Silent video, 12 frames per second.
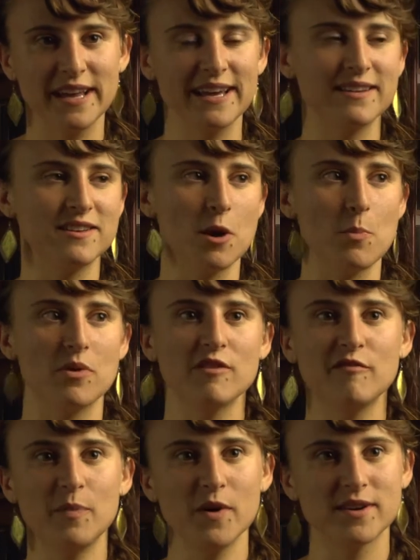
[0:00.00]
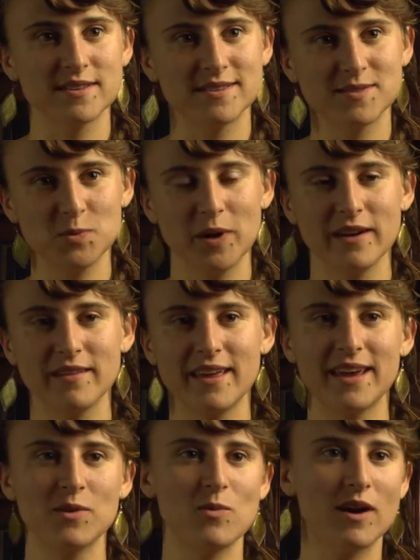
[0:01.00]
like number of books, where they
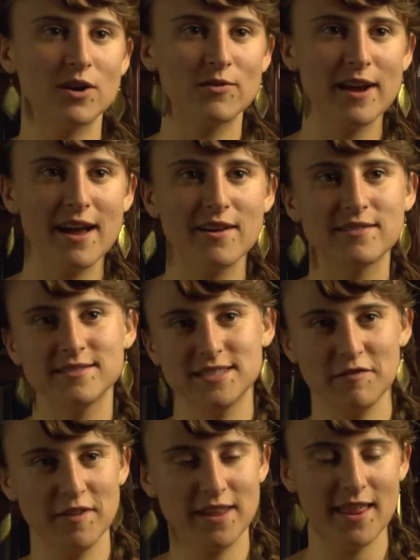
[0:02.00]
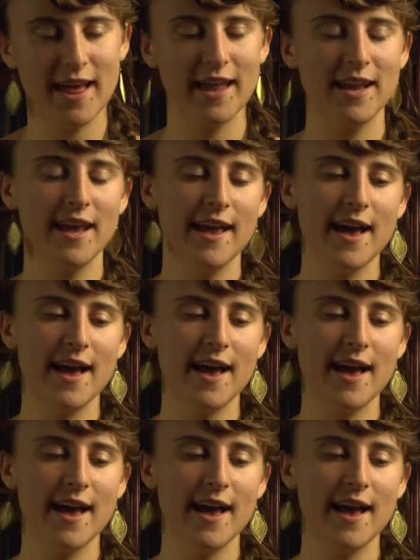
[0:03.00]
can walk around, stuff like that,